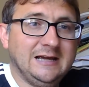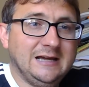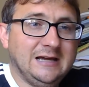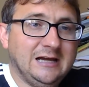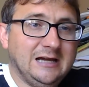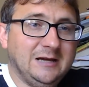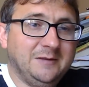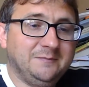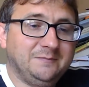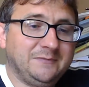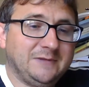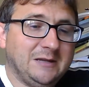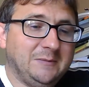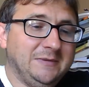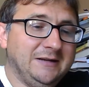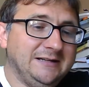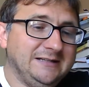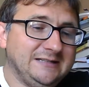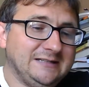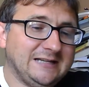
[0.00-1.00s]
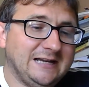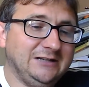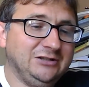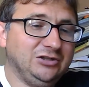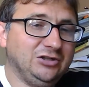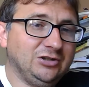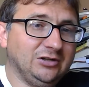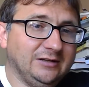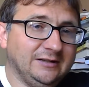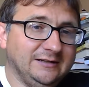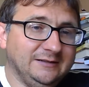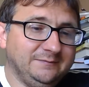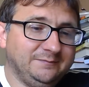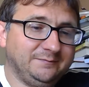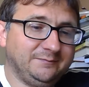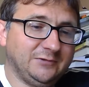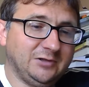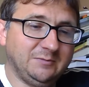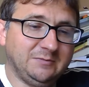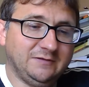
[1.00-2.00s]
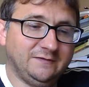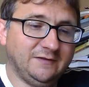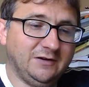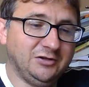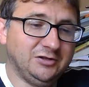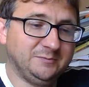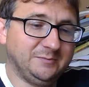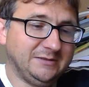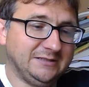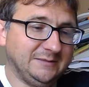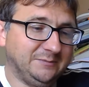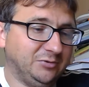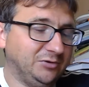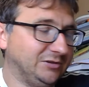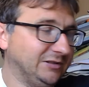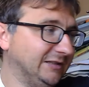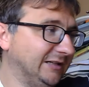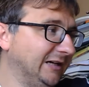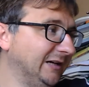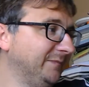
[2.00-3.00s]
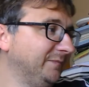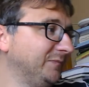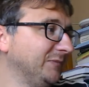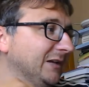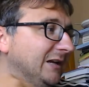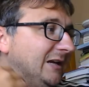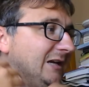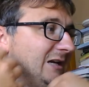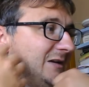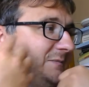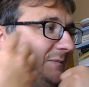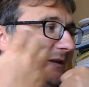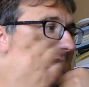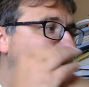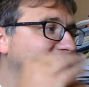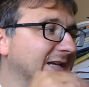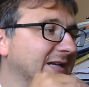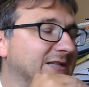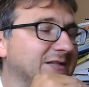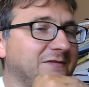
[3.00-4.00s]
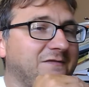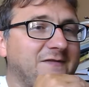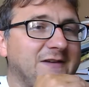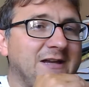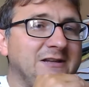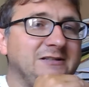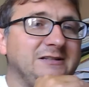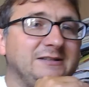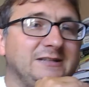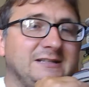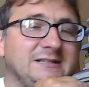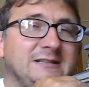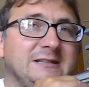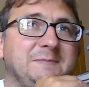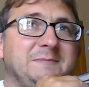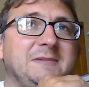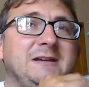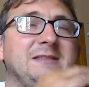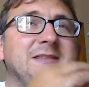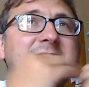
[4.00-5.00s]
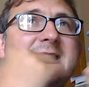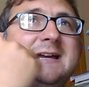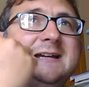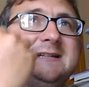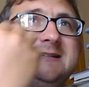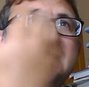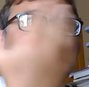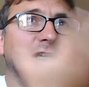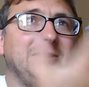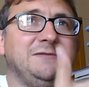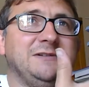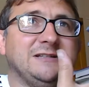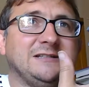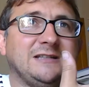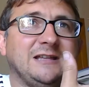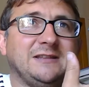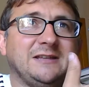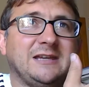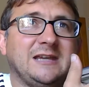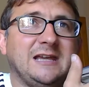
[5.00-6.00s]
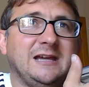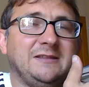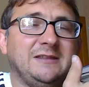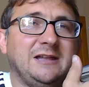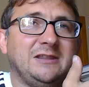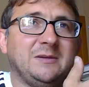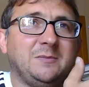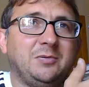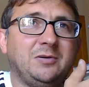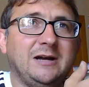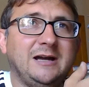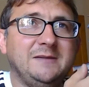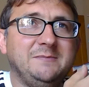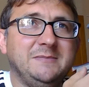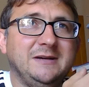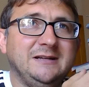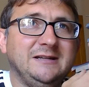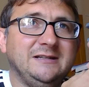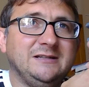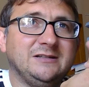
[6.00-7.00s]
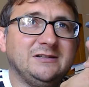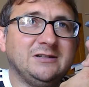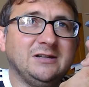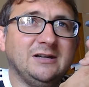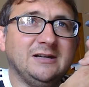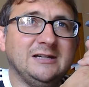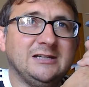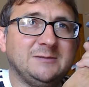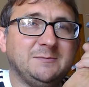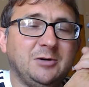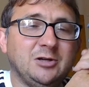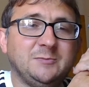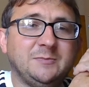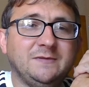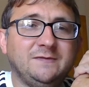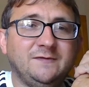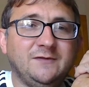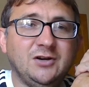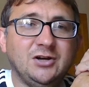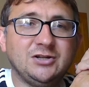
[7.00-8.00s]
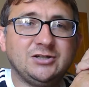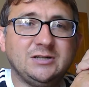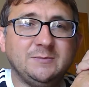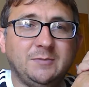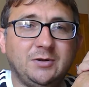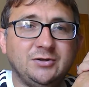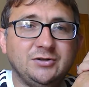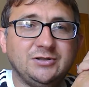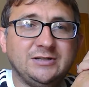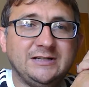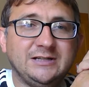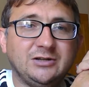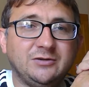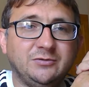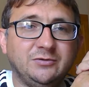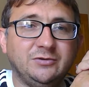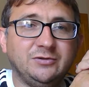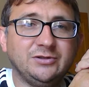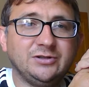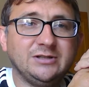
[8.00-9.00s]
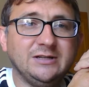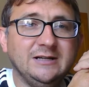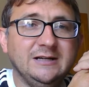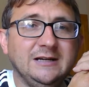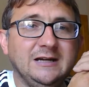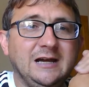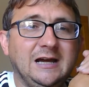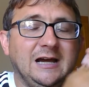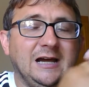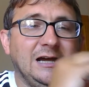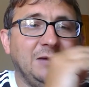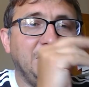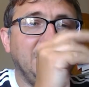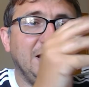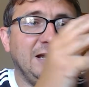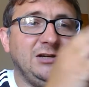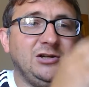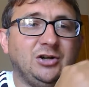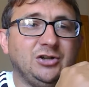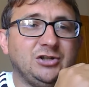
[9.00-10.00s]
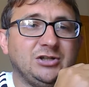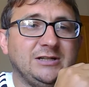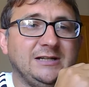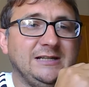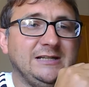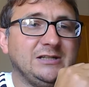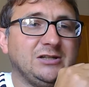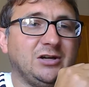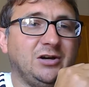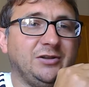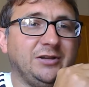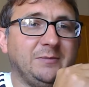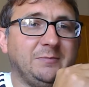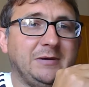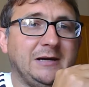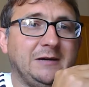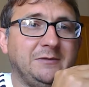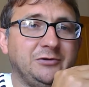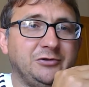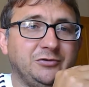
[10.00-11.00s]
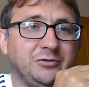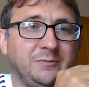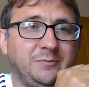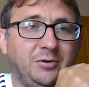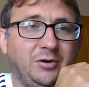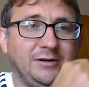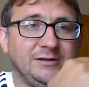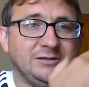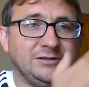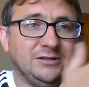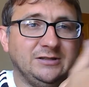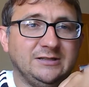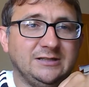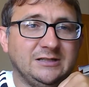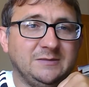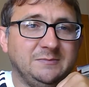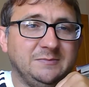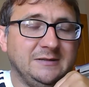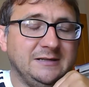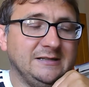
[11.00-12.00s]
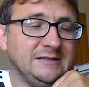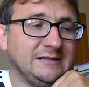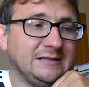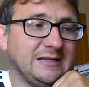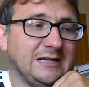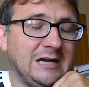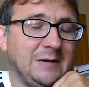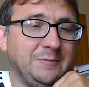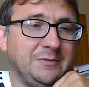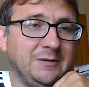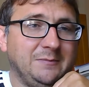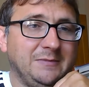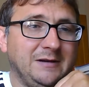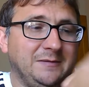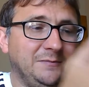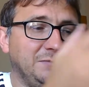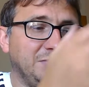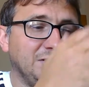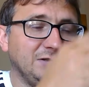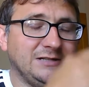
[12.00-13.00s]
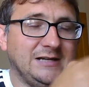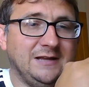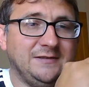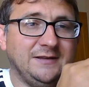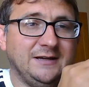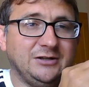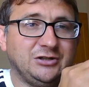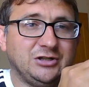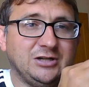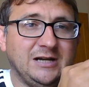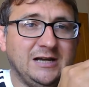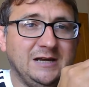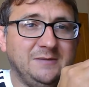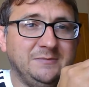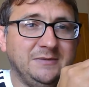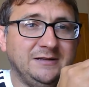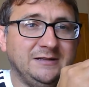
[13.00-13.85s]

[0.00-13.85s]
I mean, essentially, so my phone's busy buzzing now. I mean, it's essentially. The idea is that the Prime Minister is supposed to be first amongst equals. He or she has got the power to appoint and dismiss cabinet members, and they chair